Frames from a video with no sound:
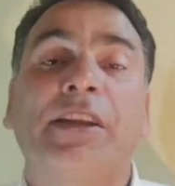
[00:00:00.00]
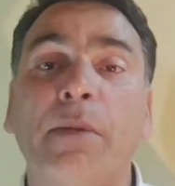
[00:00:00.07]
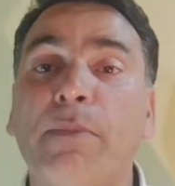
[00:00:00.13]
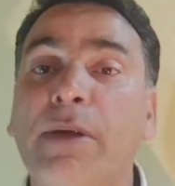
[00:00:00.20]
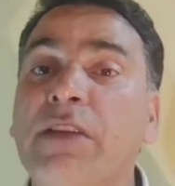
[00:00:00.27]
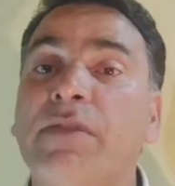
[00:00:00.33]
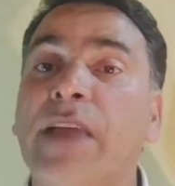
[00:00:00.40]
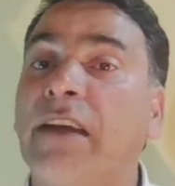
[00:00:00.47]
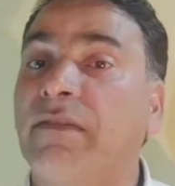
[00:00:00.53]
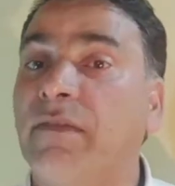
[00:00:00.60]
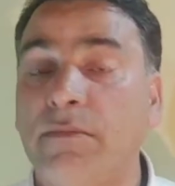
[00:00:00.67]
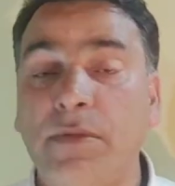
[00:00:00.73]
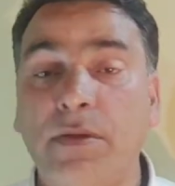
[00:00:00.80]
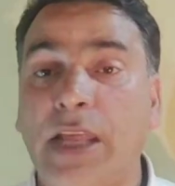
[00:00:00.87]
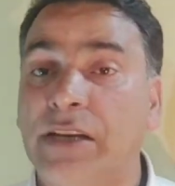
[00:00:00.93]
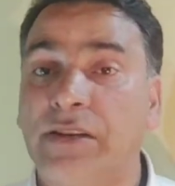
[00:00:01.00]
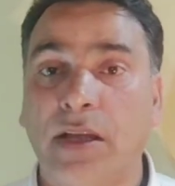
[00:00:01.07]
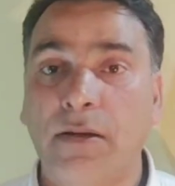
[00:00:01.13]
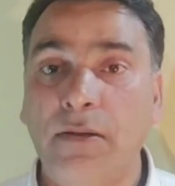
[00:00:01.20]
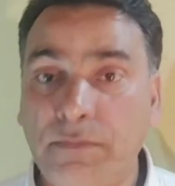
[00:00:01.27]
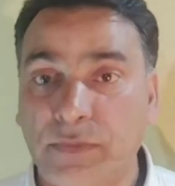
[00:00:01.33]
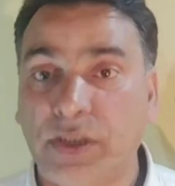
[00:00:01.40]
That I believe that
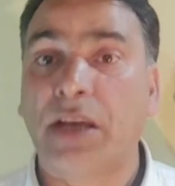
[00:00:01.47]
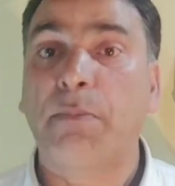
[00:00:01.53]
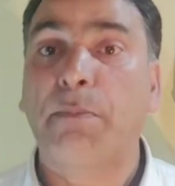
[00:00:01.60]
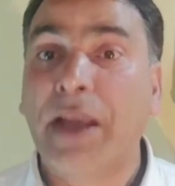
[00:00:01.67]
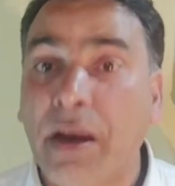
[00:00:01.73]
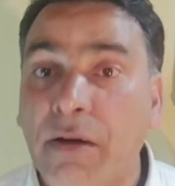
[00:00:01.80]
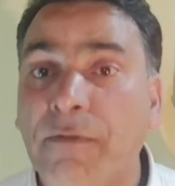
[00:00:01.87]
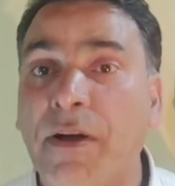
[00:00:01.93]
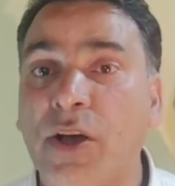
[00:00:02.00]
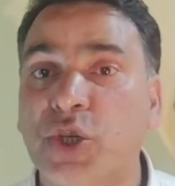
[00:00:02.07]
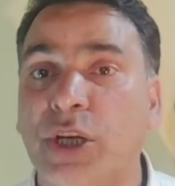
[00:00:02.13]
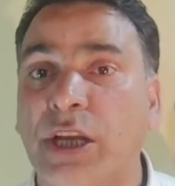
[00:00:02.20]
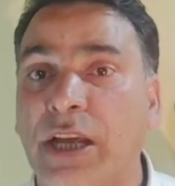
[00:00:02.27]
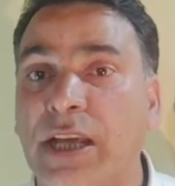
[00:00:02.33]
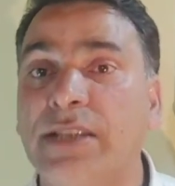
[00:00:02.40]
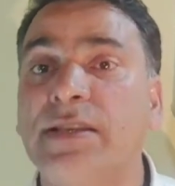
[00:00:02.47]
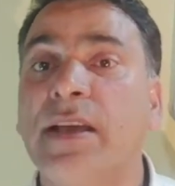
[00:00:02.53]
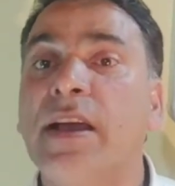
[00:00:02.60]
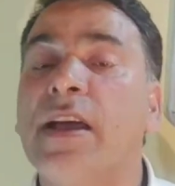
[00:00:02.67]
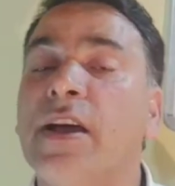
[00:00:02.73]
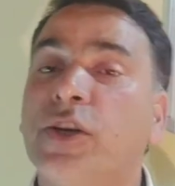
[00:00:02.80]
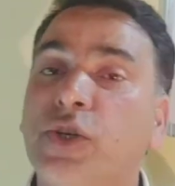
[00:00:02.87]
their bigger function is